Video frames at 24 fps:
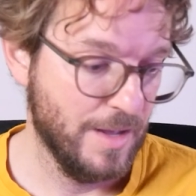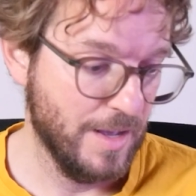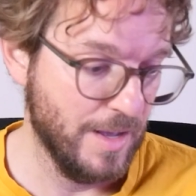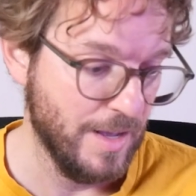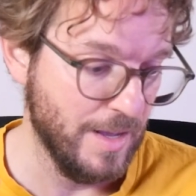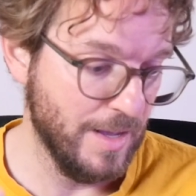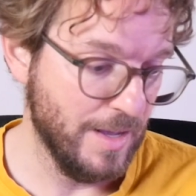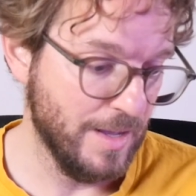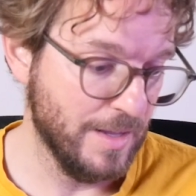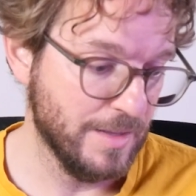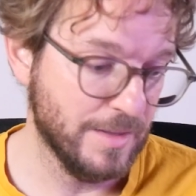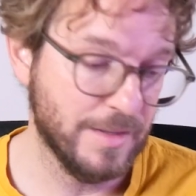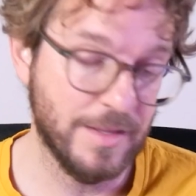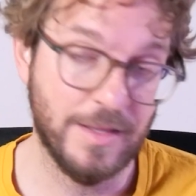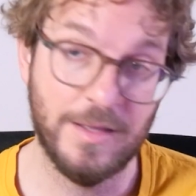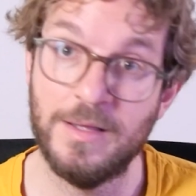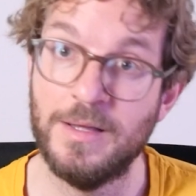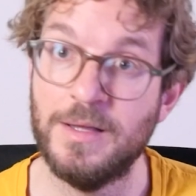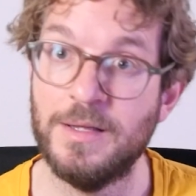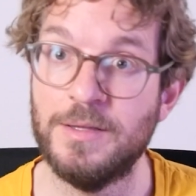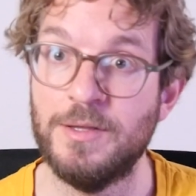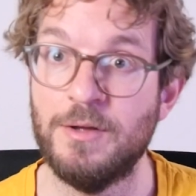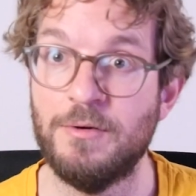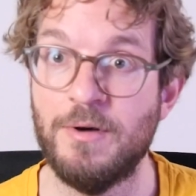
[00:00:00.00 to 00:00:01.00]
in
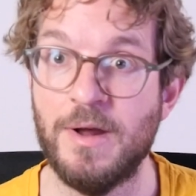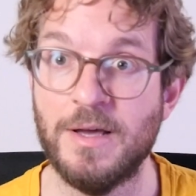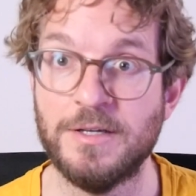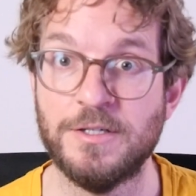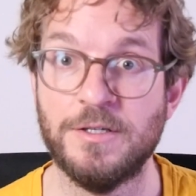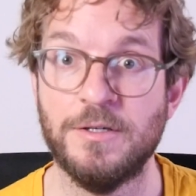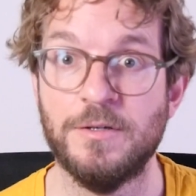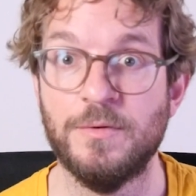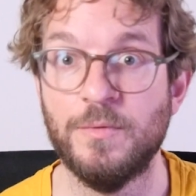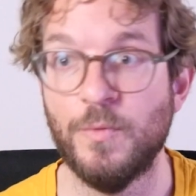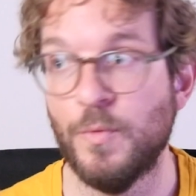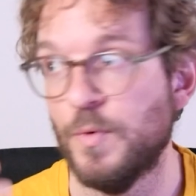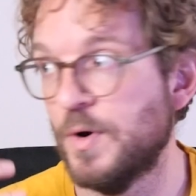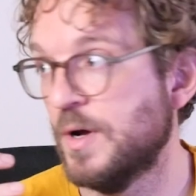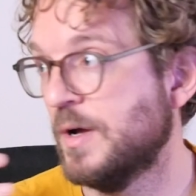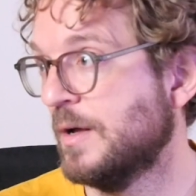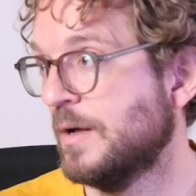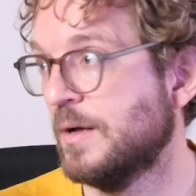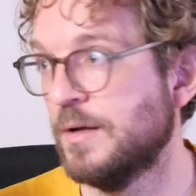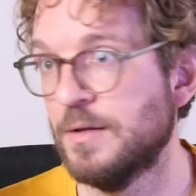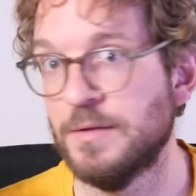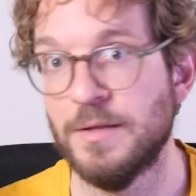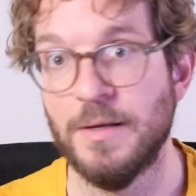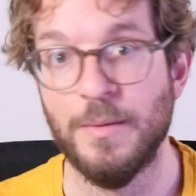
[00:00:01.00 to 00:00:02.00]
the direction
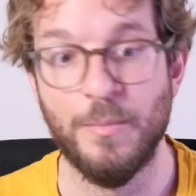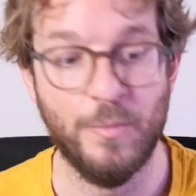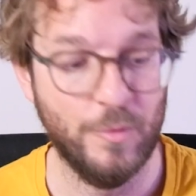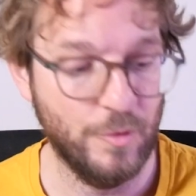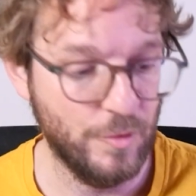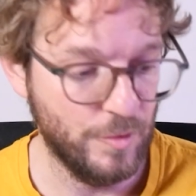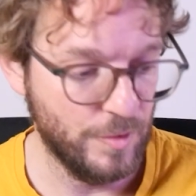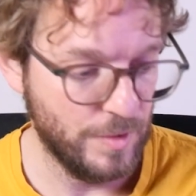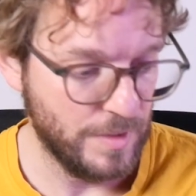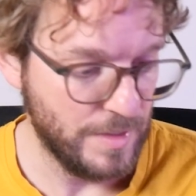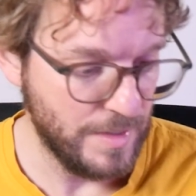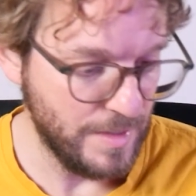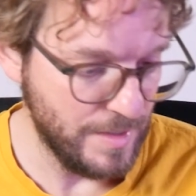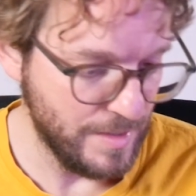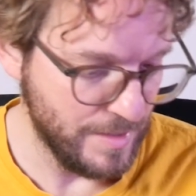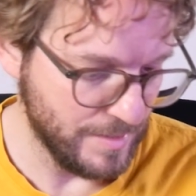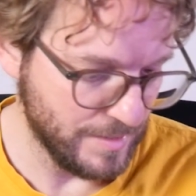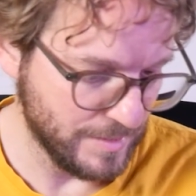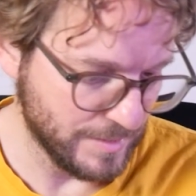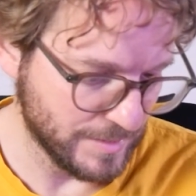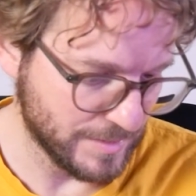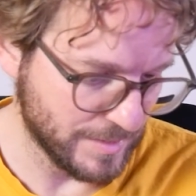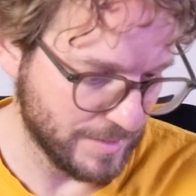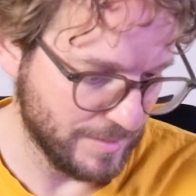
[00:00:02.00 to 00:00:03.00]
where the moon
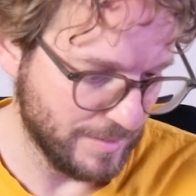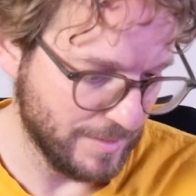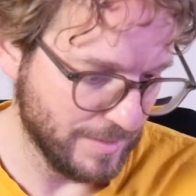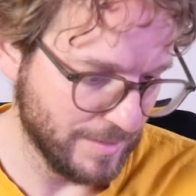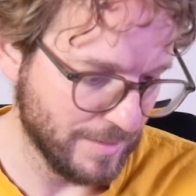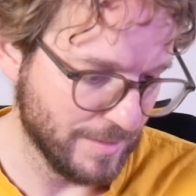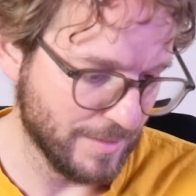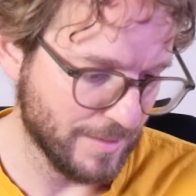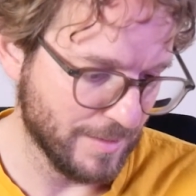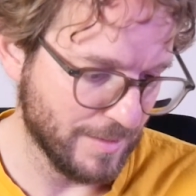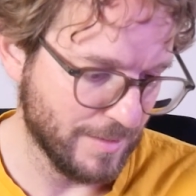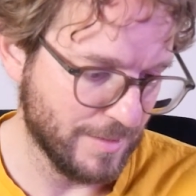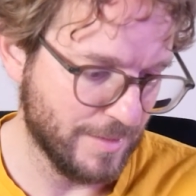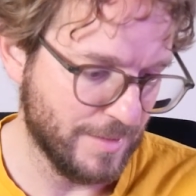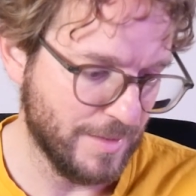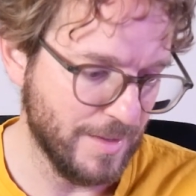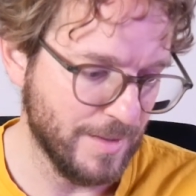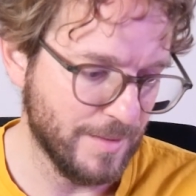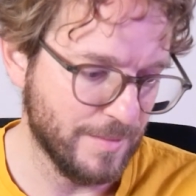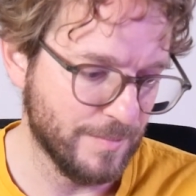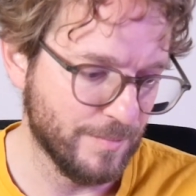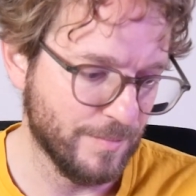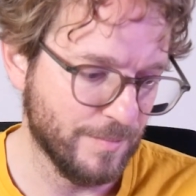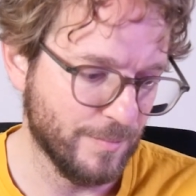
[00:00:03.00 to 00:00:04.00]
is, the
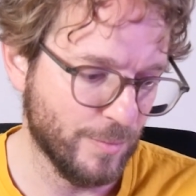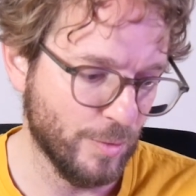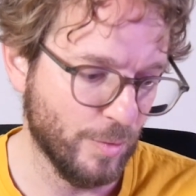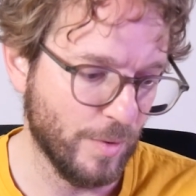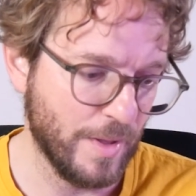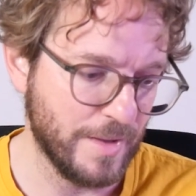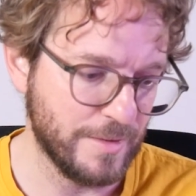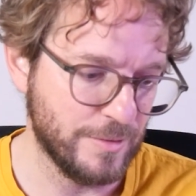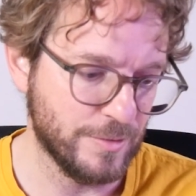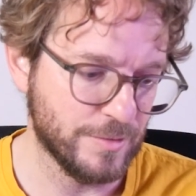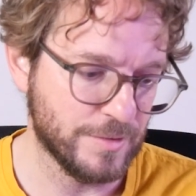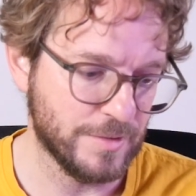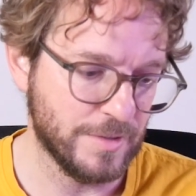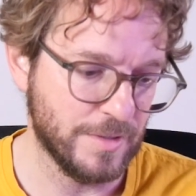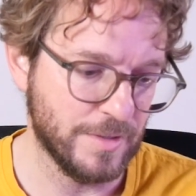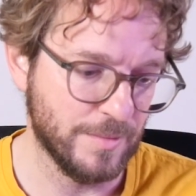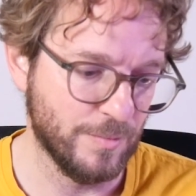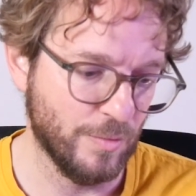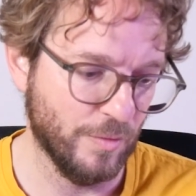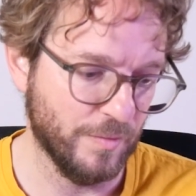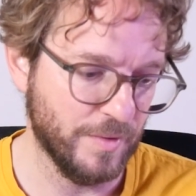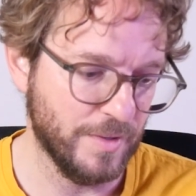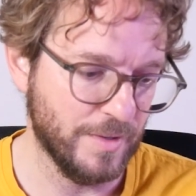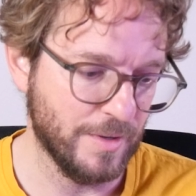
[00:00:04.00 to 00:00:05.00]
thin blue line you see
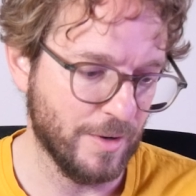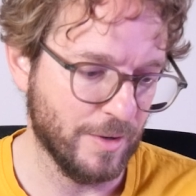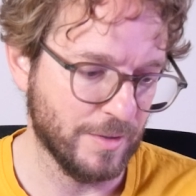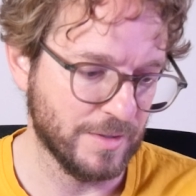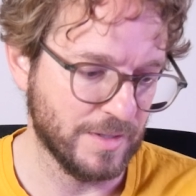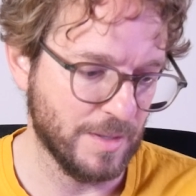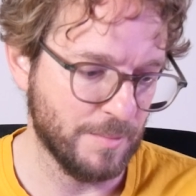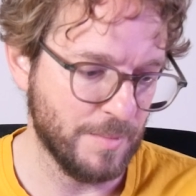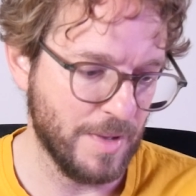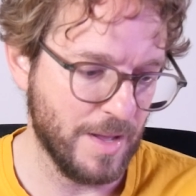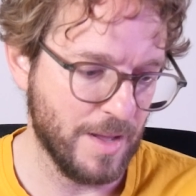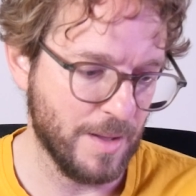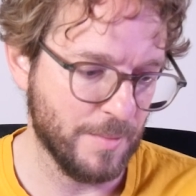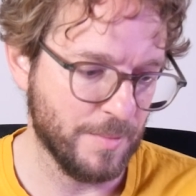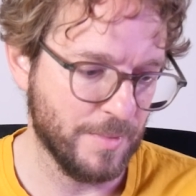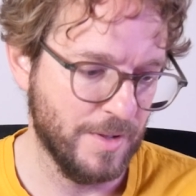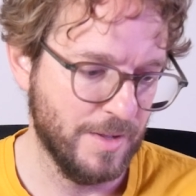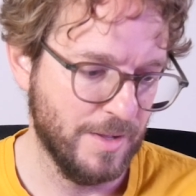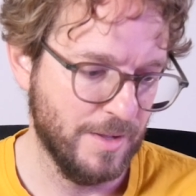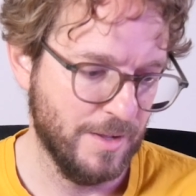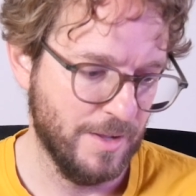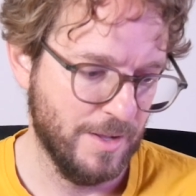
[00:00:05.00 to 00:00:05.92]
moving on the map,